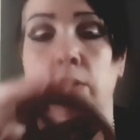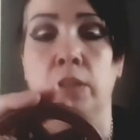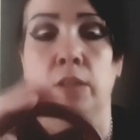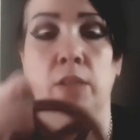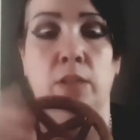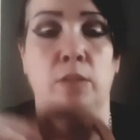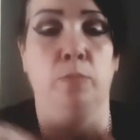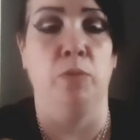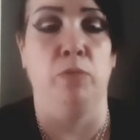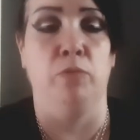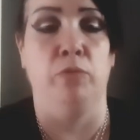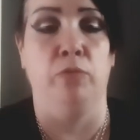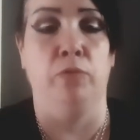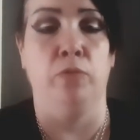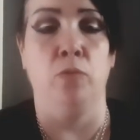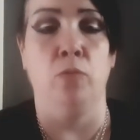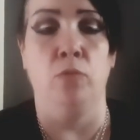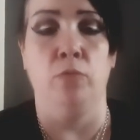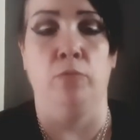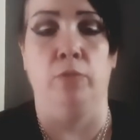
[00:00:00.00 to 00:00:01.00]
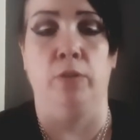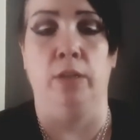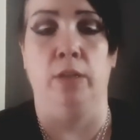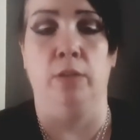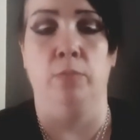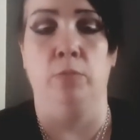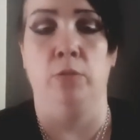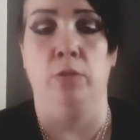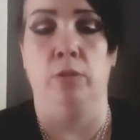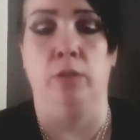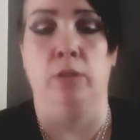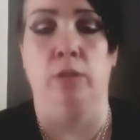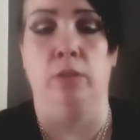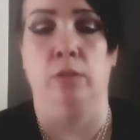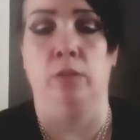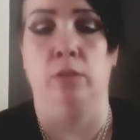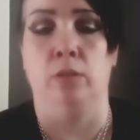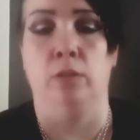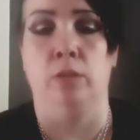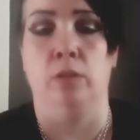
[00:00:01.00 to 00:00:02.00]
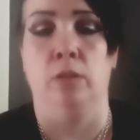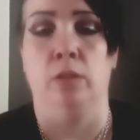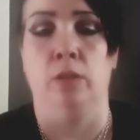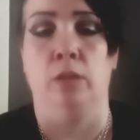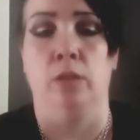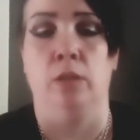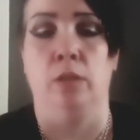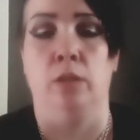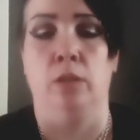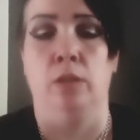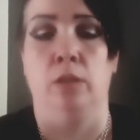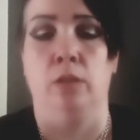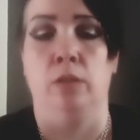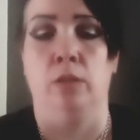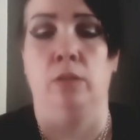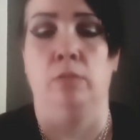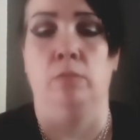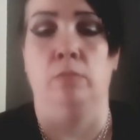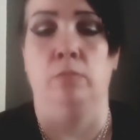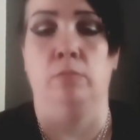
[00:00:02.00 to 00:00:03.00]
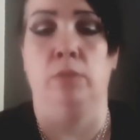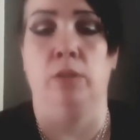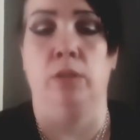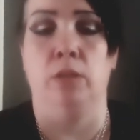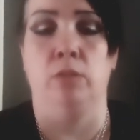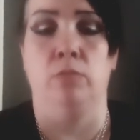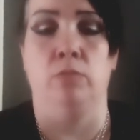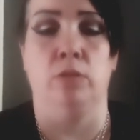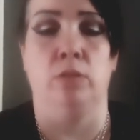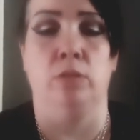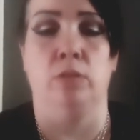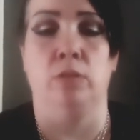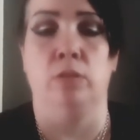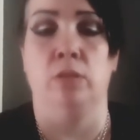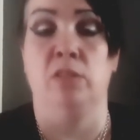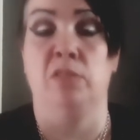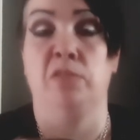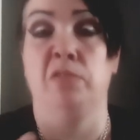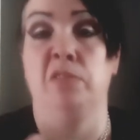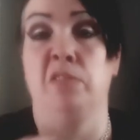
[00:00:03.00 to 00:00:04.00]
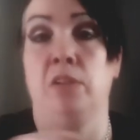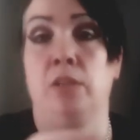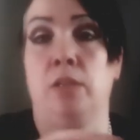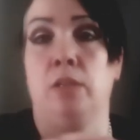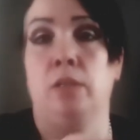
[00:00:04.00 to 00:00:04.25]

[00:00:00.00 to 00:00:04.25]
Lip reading: there'd have been four, really, wouldn't you? But there isn't. There's three.